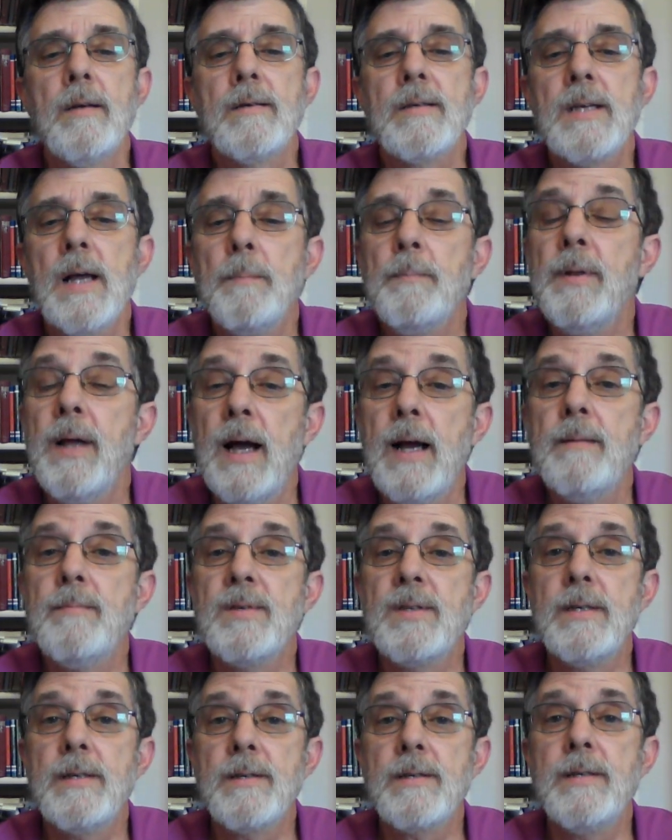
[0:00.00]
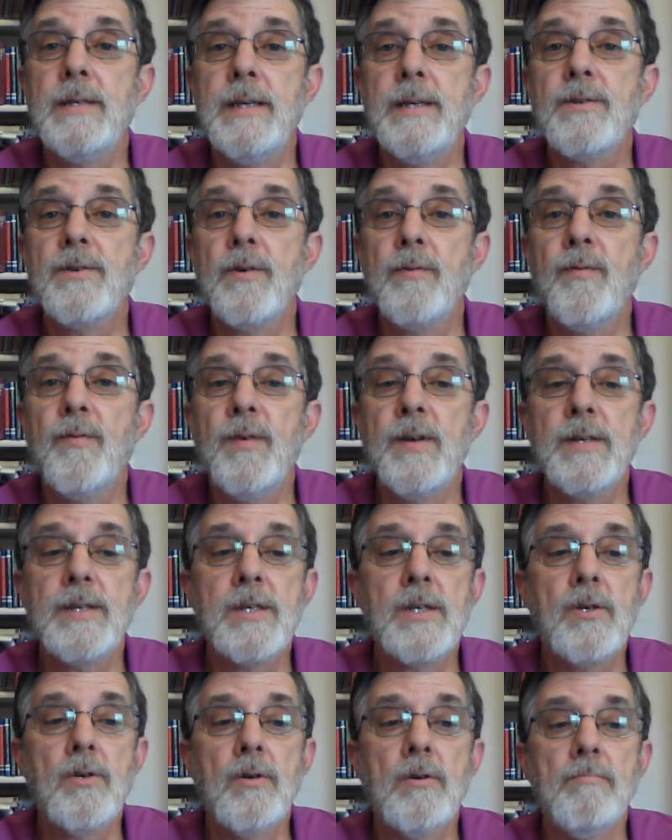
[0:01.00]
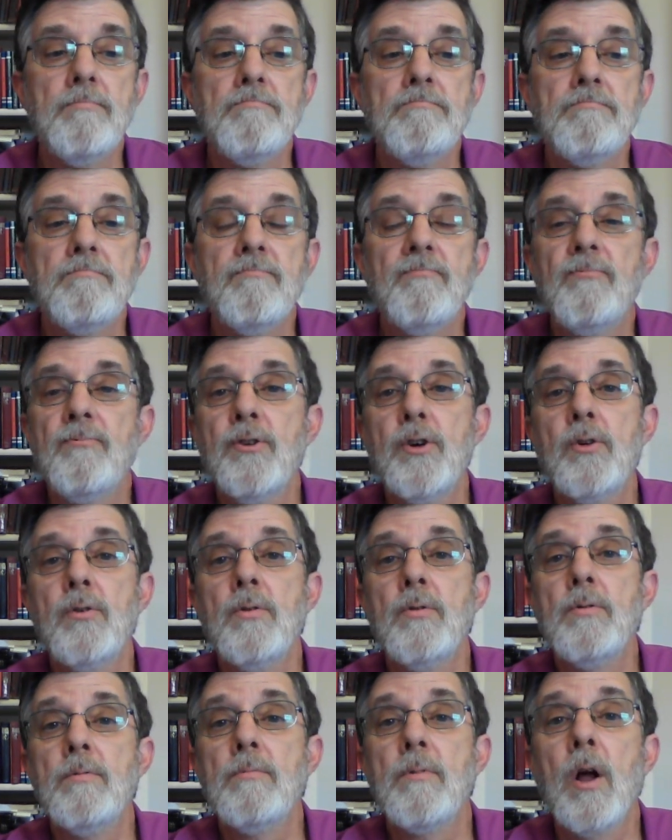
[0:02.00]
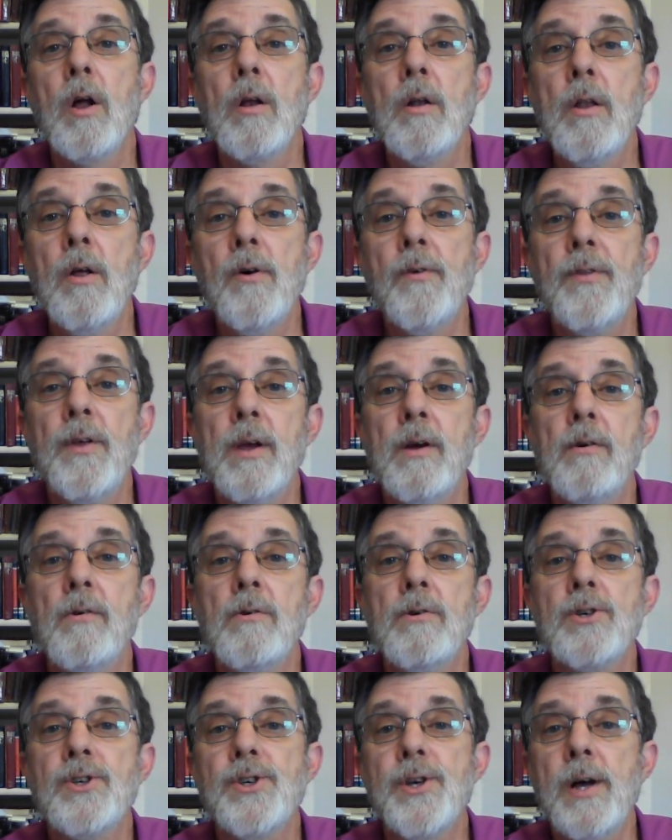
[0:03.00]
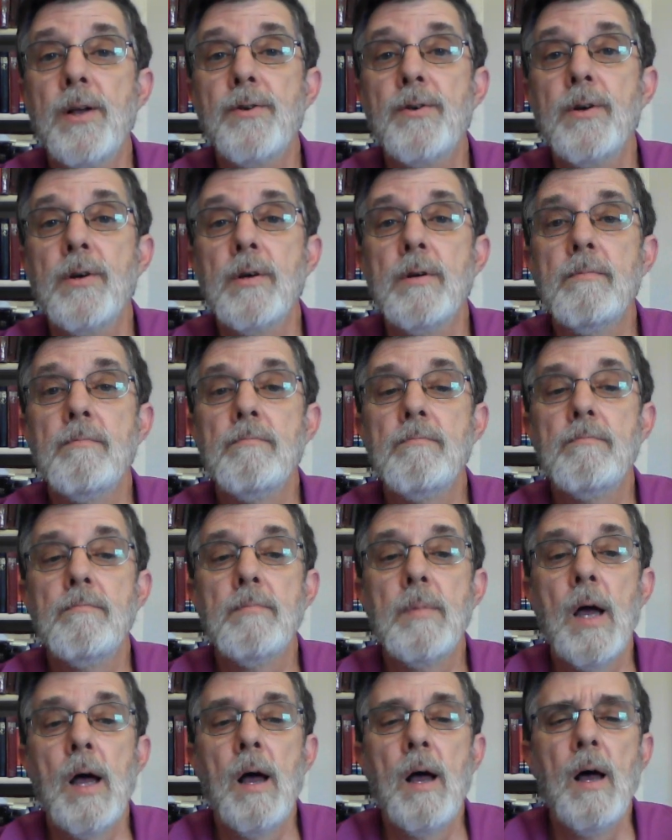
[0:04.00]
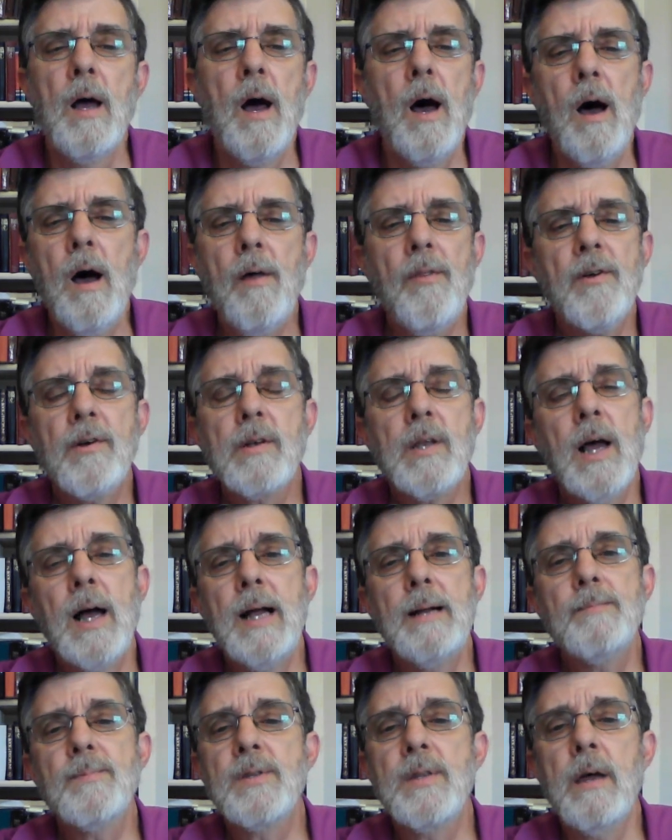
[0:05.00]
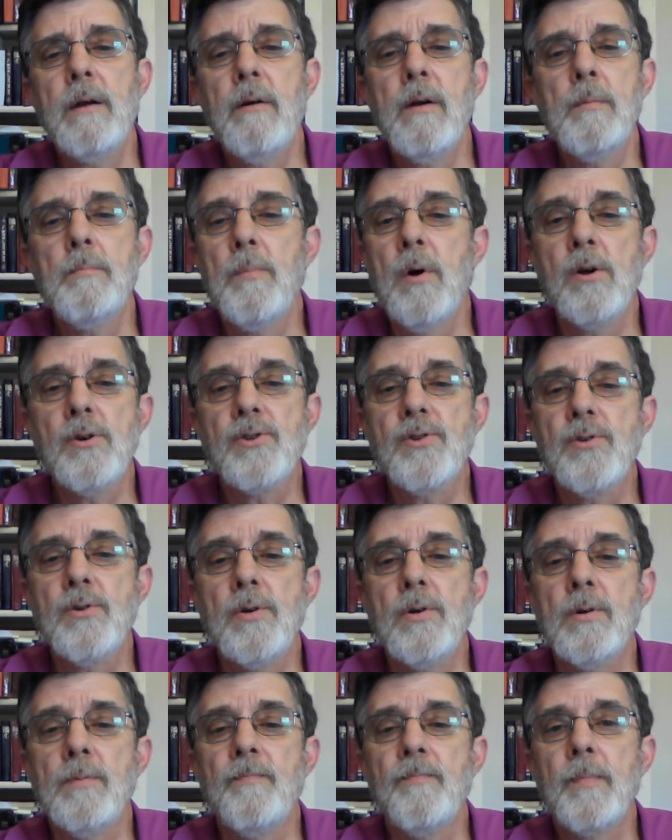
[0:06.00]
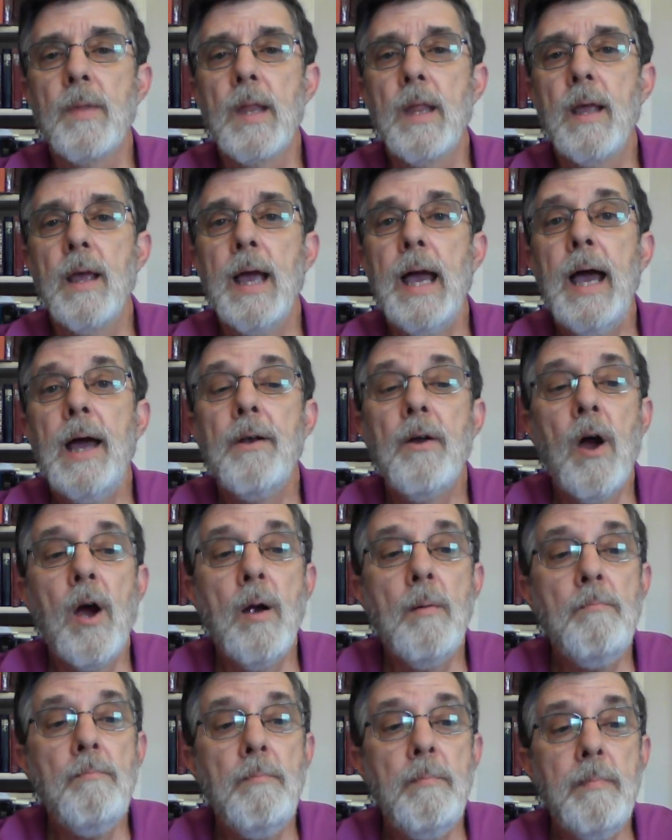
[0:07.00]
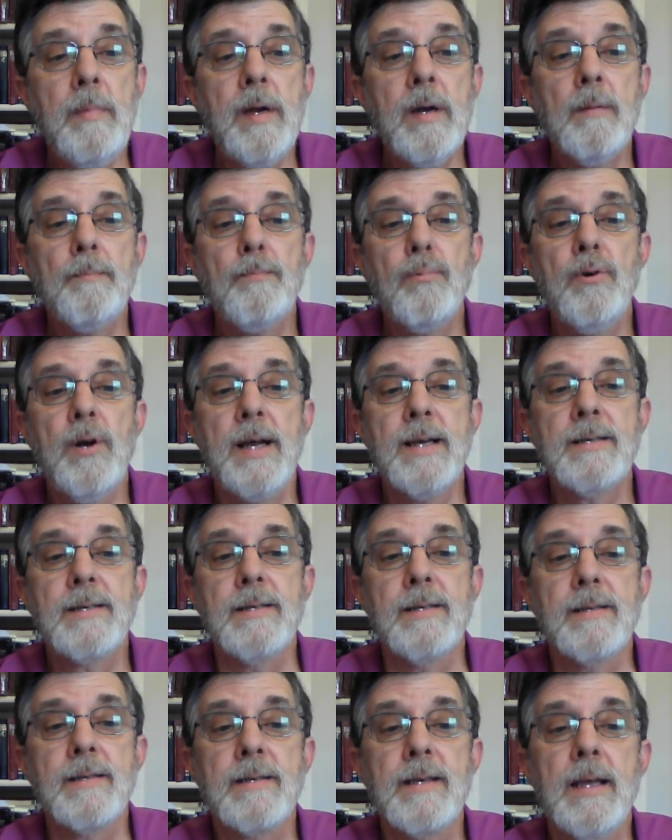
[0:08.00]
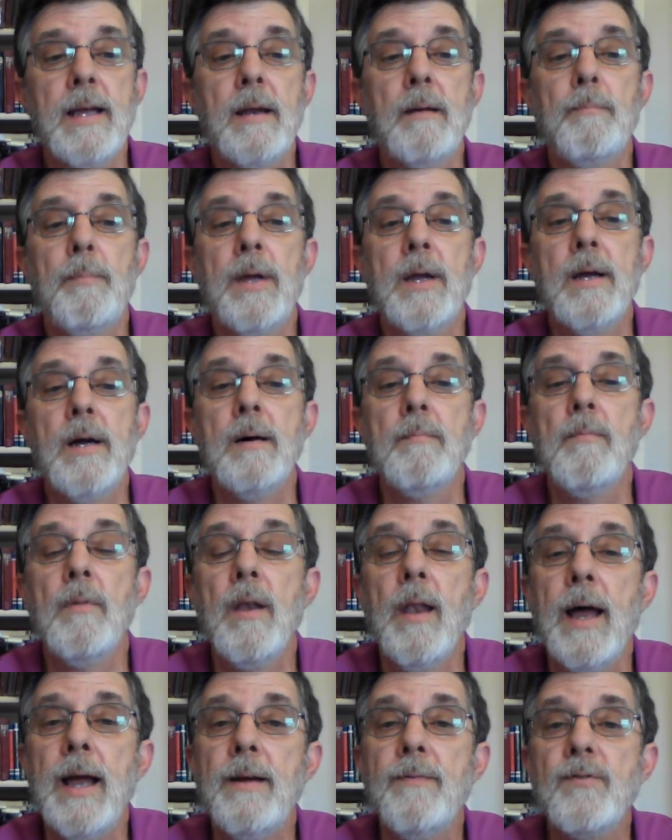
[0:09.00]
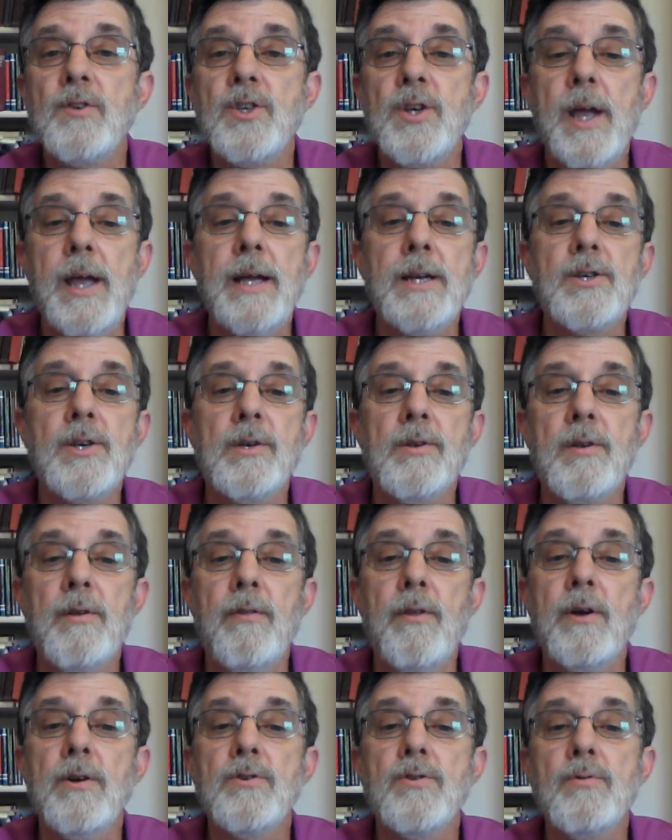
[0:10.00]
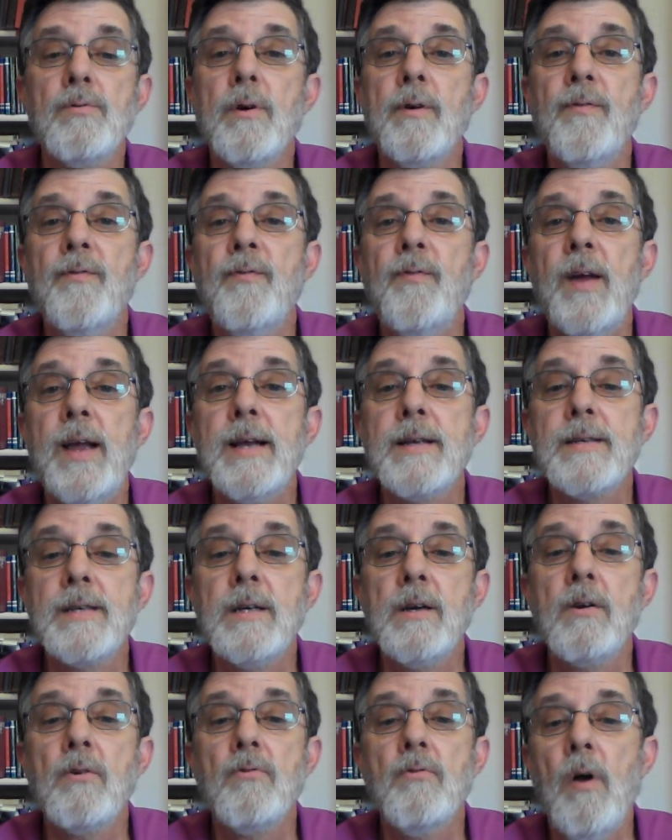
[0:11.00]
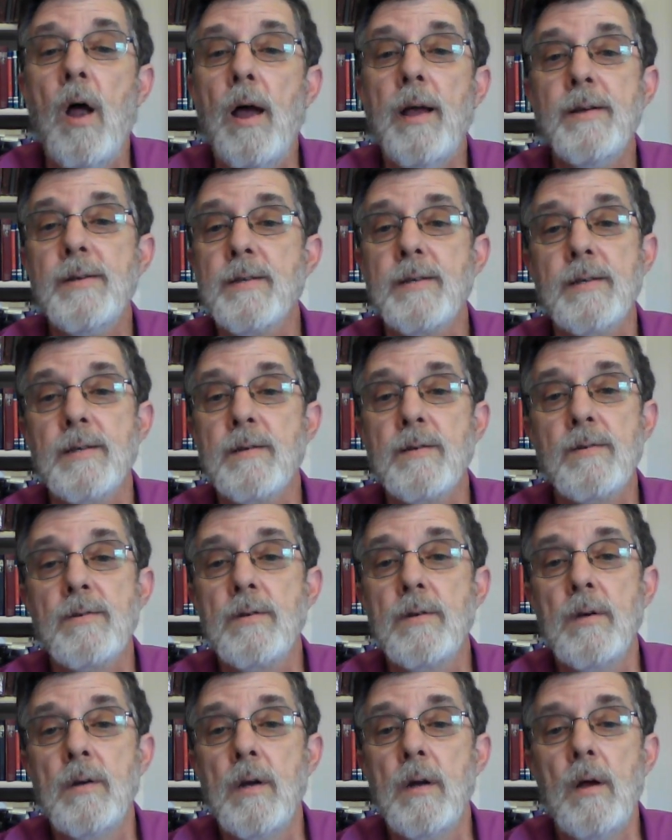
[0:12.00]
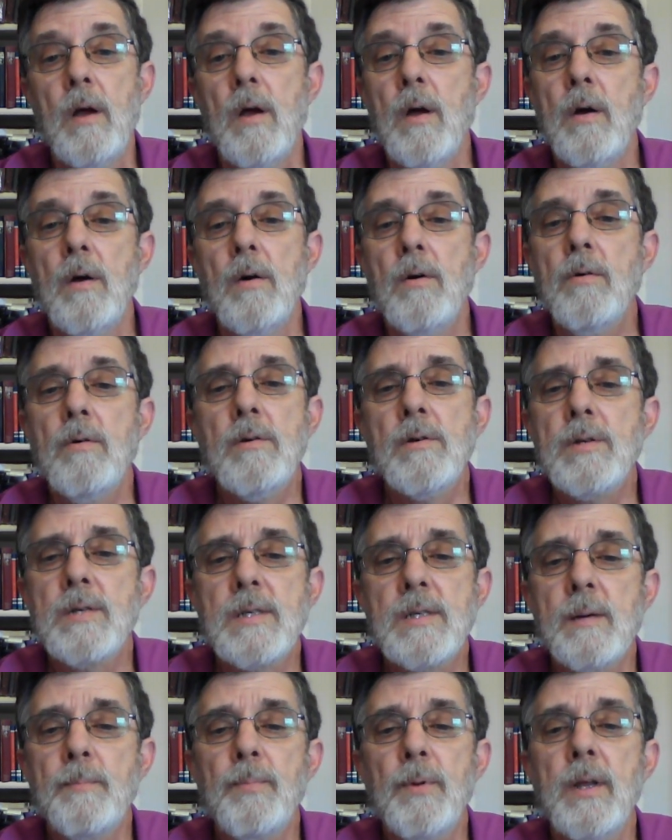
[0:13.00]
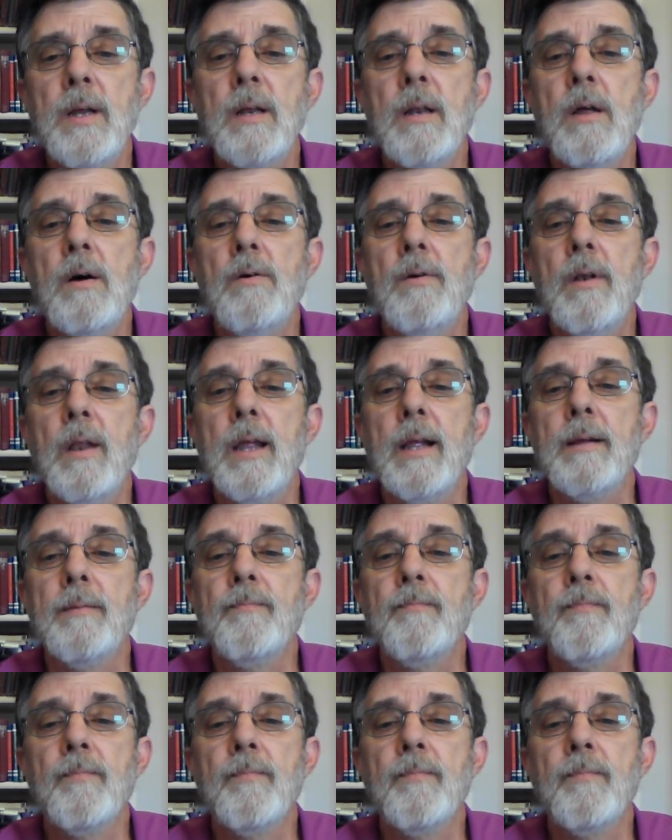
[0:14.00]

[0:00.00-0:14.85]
Sometimes these needs are physical, food, clothing, or shelter. Other times they're emotional, and our mere presence can become life-changing to those who are facing a crisis or simply lonely.